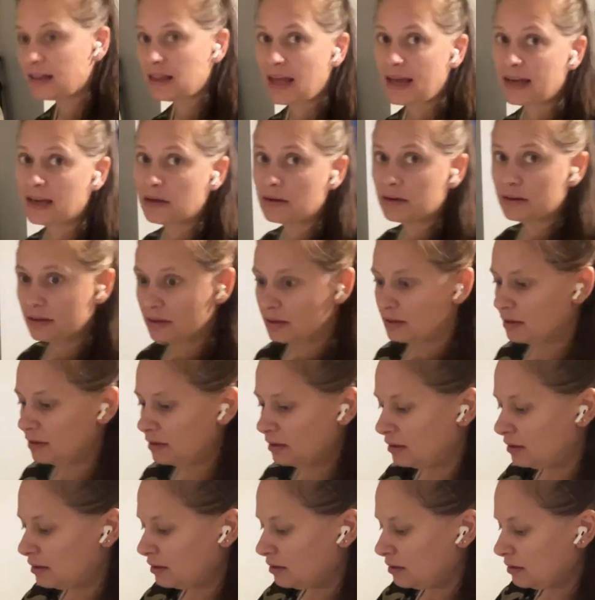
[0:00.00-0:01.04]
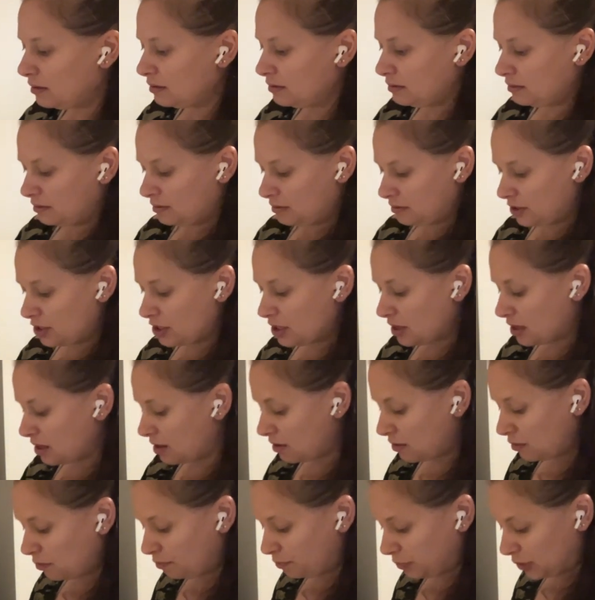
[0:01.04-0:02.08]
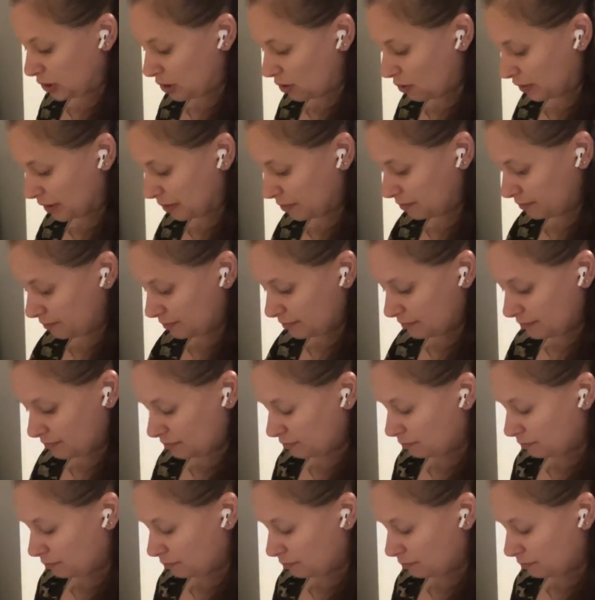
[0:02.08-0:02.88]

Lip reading: like, you know, blowing